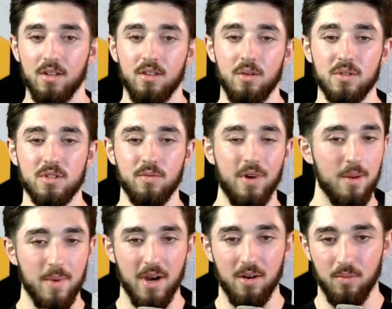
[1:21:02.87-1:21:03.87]
You want to write
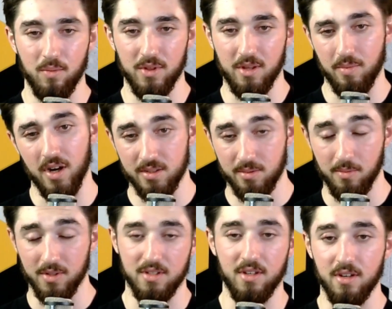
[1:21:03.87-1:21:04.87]
about what the prospect
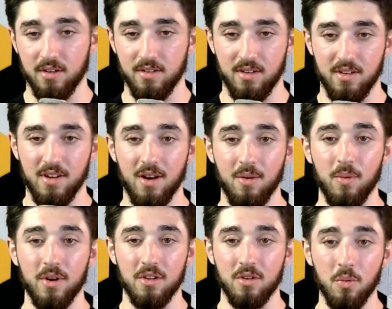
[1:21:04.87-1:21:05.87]
wants to hear, not
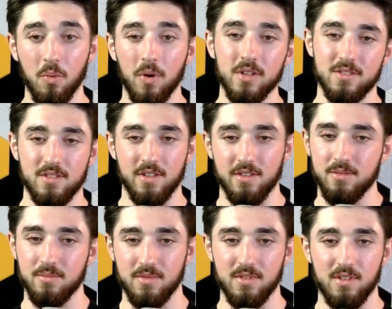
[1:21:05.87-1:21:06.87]
what you want to tell them.